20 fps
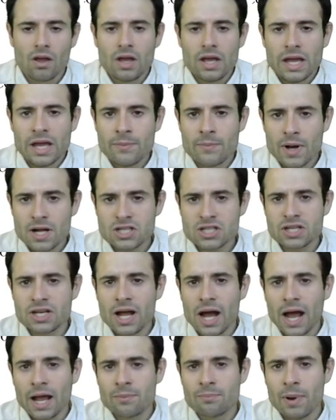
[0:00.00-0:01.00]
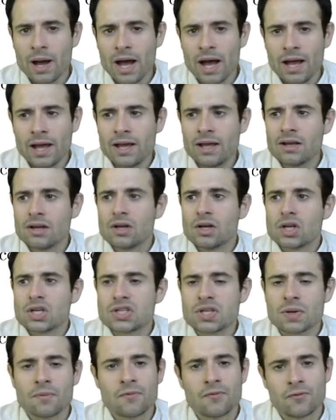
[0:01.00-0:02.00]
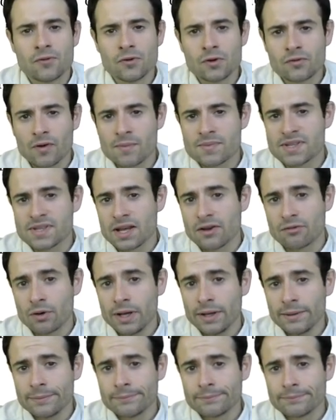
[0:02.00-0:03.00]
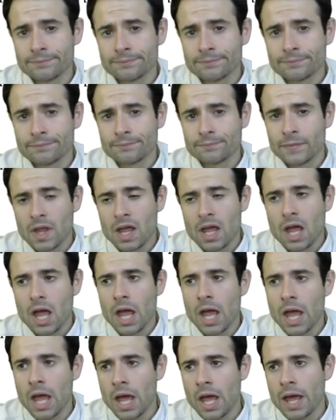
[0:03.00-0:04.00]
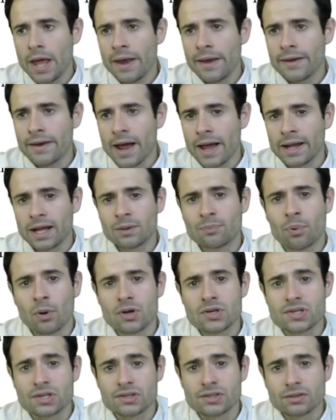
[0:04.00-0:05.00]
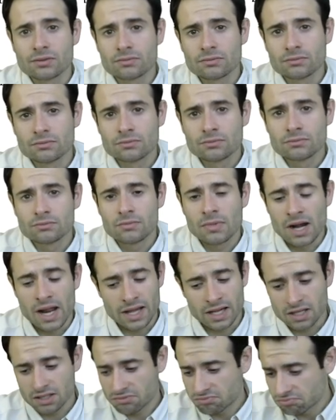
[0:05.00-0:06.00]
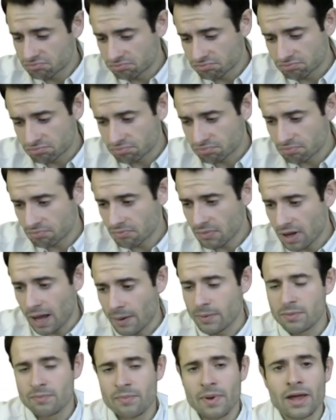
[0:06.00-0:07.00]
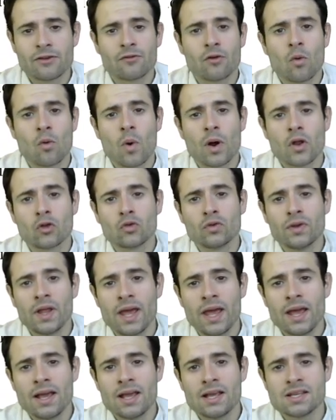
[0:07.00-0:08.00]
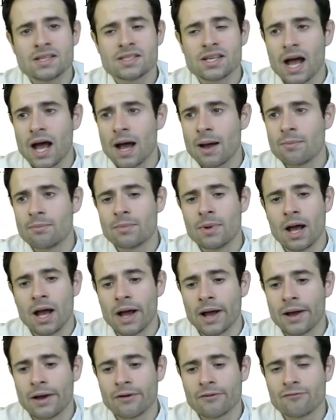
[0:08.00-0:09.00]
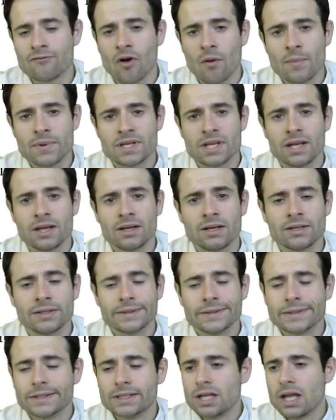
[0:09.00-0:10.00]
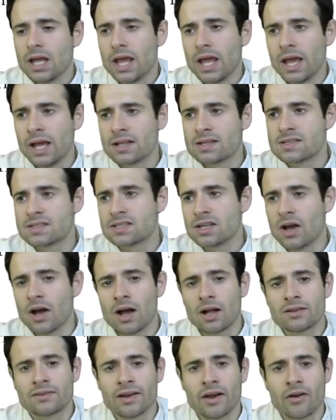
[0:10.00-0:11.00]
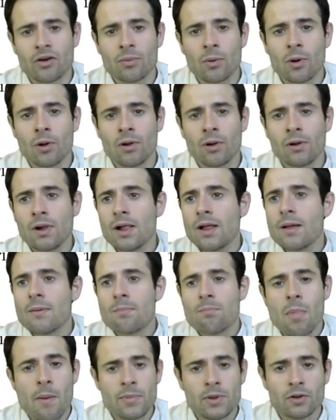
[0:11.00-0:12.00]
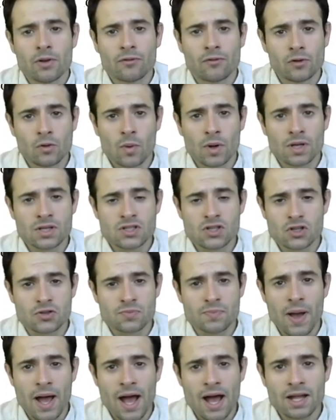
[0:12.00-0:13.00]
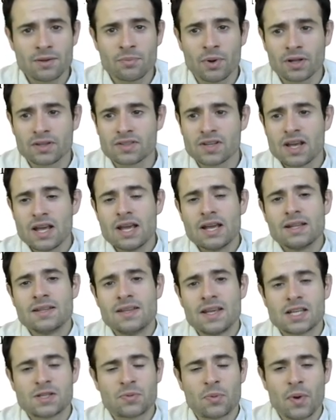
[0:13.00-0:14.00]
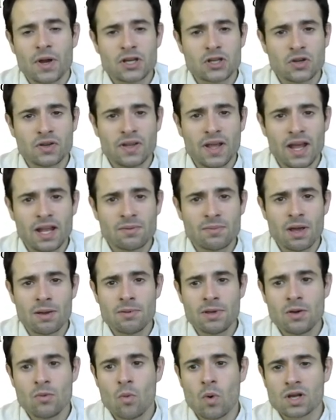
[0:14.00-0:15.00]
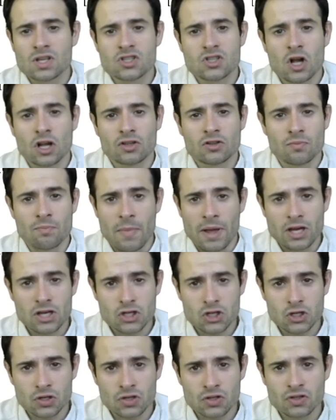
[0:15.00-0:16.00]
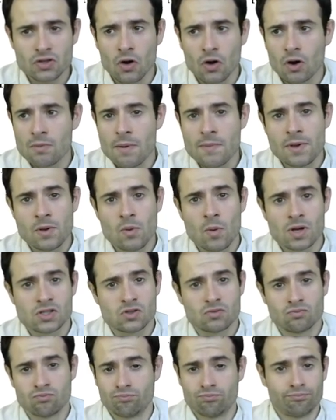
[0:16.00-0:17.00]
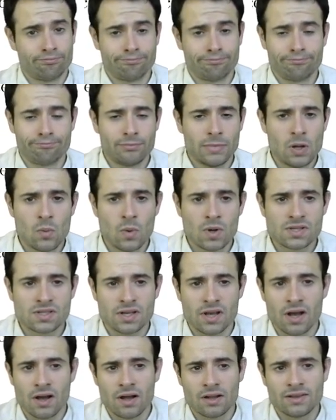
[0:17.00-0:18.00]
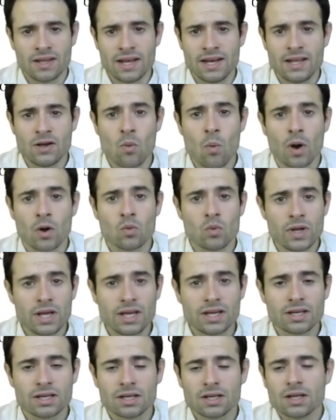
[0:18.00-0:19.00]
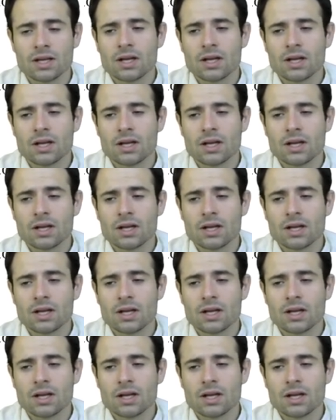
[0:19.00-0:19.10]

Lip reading: Imagine I buy some food from Safeway and I get poisoned. Like, I'm in bed for 1 or 2 days, I'm vomiting. It's terrible. Maybe the food was just bad, but the expiration date maybe was not mentioned, or maybe it was dating 1 week.